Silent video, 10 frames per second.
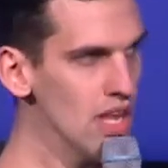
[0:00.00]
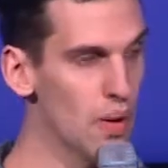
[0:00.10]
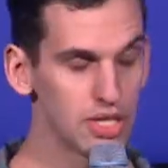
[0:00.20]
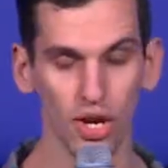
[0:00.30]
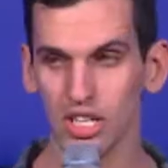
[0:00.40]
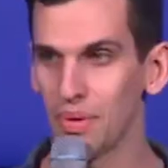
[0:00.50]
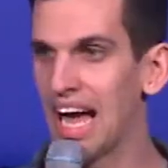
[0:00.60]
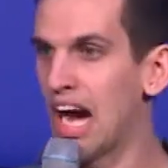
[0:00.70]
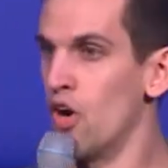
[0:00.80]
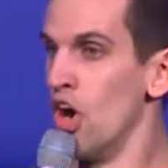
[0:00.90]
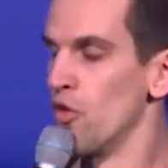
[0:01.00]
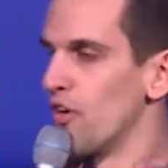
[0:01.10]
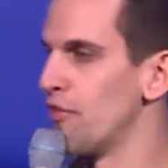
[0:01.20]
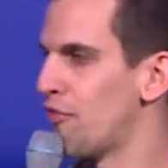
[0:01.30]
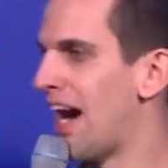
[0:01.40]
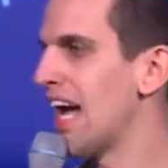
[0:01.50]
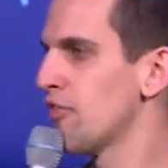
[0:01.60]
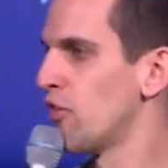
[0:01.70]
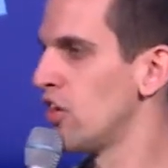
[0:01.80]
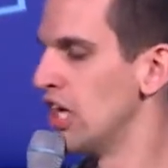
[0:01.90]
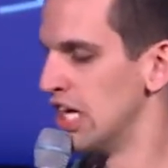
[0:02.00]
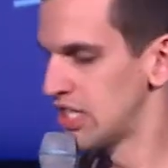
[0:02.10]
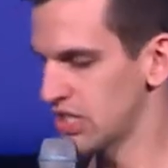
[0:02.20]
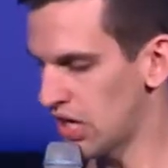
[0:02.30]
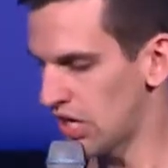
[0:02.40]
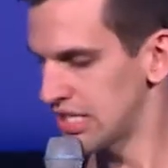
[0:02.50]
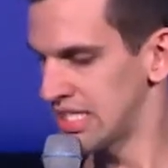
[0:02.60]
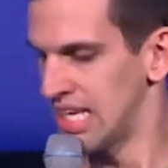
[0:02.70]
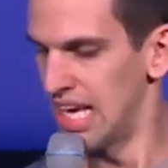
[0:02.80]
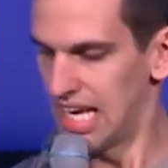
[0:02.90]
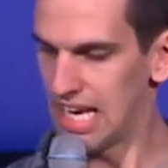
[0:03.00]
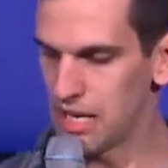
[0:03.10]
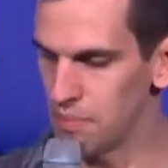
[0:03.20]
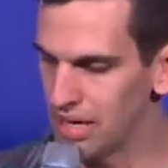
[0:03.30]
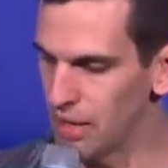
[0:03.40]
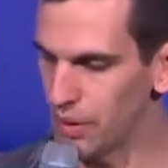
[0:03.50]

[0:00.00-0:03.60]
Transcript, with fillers: And we talked about how revival starts in me.